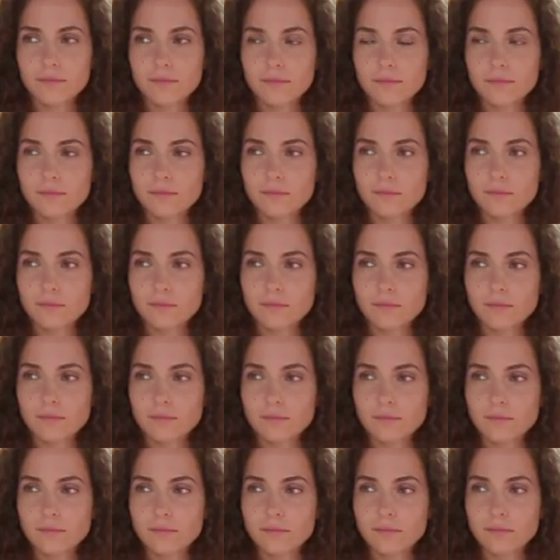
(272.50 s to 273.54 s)

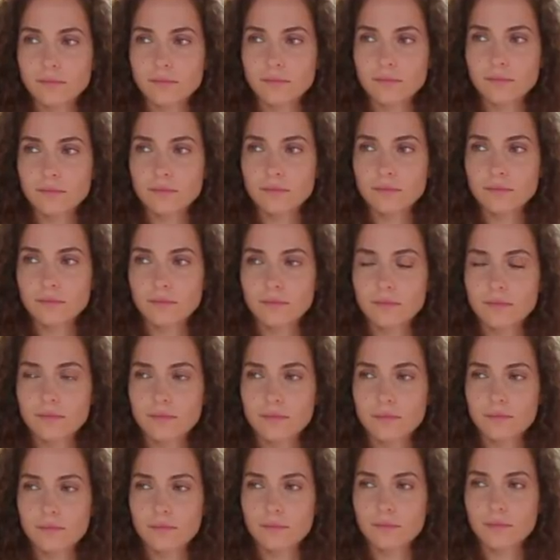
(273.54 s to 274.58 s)

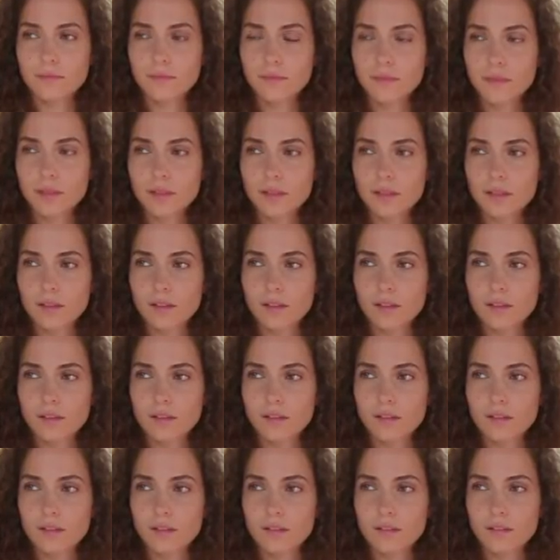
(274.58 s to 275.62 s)

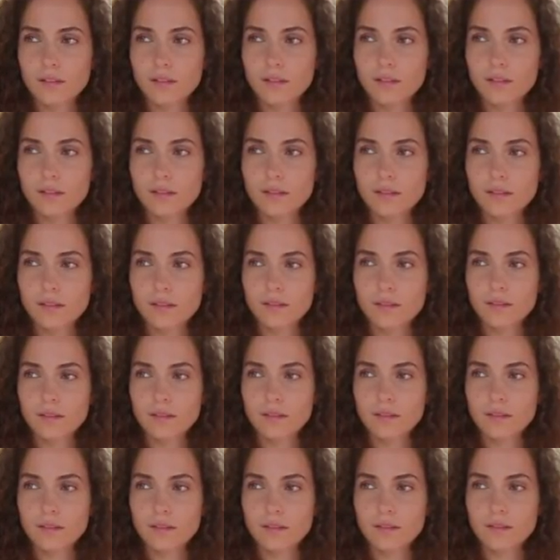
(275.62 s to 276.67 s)

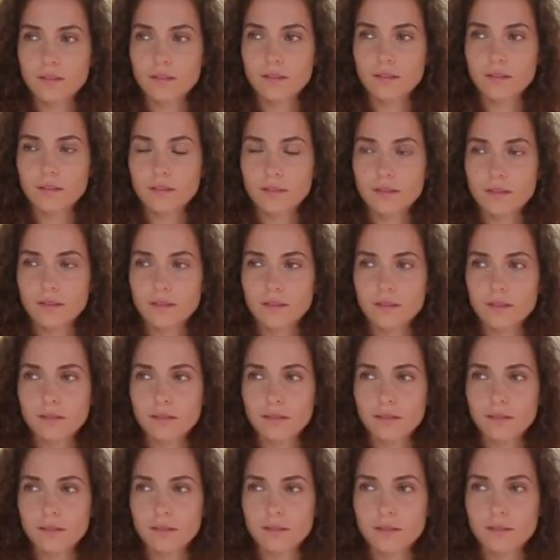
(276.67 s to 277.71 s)

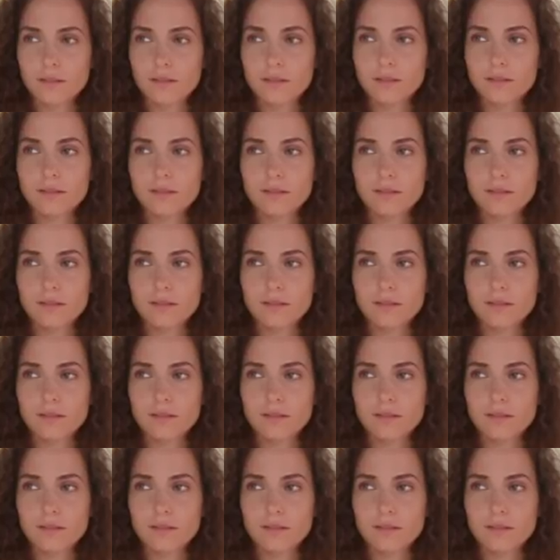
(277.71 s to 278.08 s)
(not speaking)